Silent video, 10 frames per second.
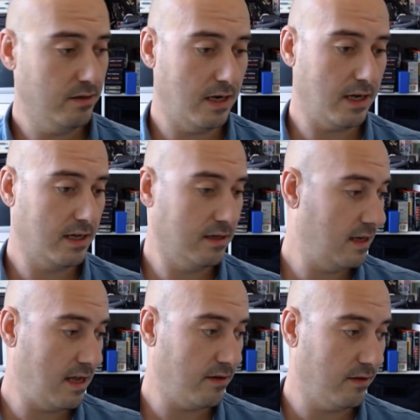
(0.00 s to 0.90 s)
and I can
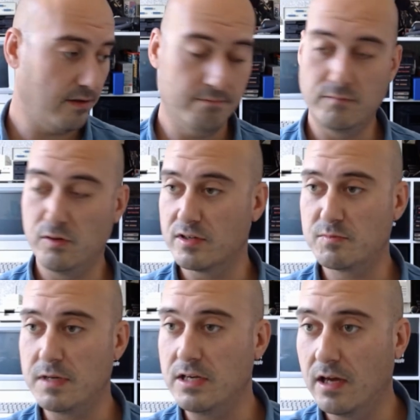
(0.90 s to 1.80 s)
connect other
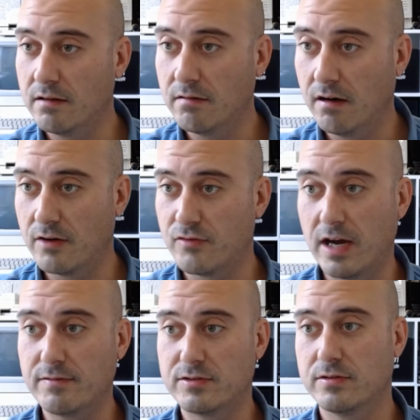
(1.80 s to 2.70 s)
USB hard
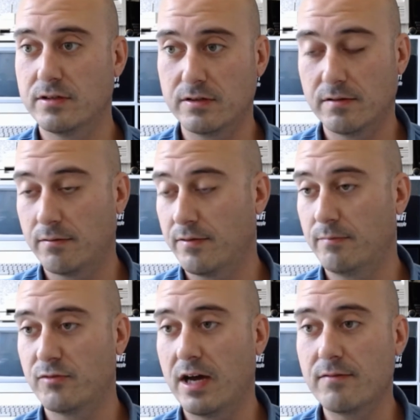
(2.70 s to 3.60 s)
drives to it, or
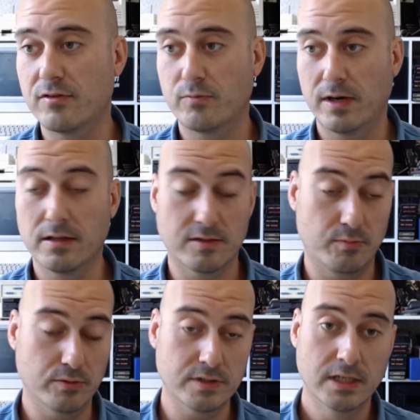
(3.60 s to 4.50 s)
thumb drives as well, I
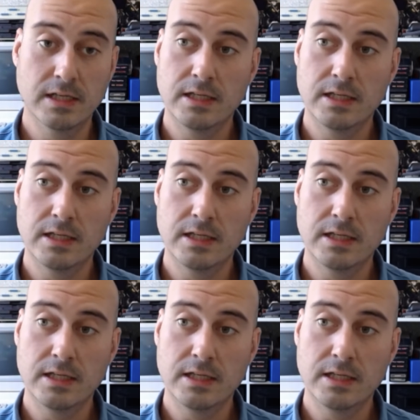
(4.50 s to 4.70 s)
suppose,